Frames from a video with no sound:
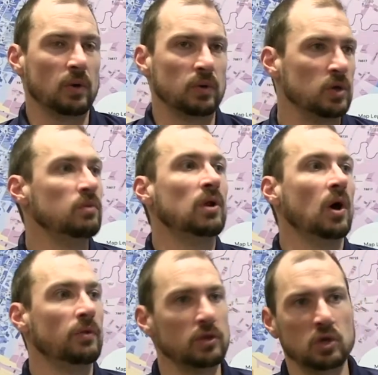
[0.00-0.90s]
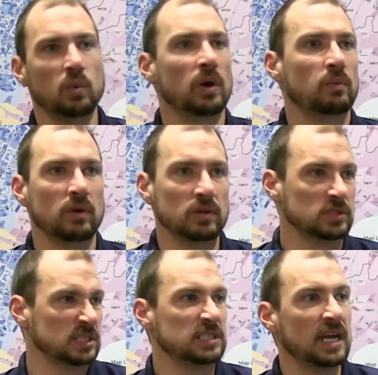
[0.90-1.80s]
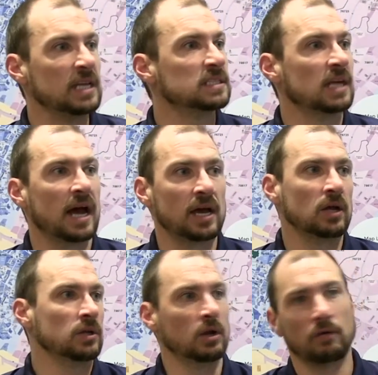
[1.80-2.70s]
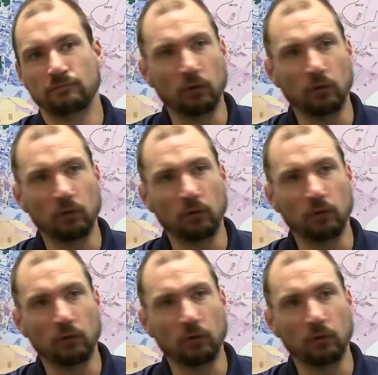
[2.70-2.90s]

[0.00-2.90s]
know that you want one of those estate style,